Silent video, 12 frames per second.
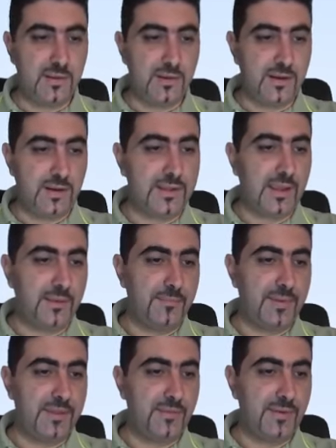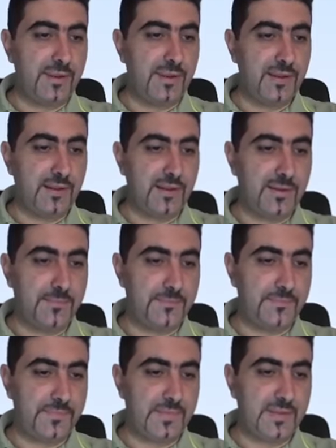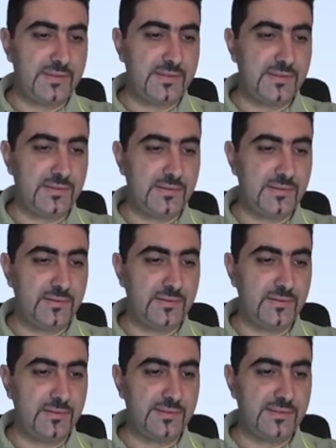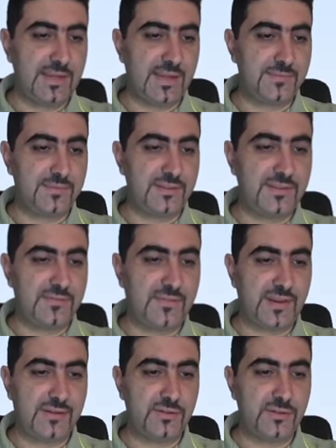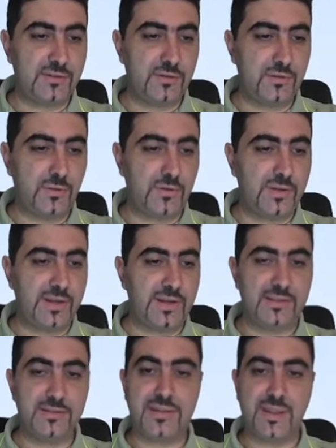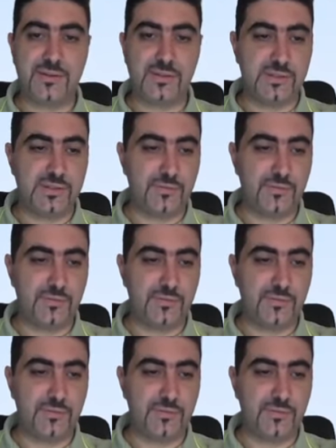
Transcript: uh, yeah, by the way, uh, these tabs, these flanges all create sketches.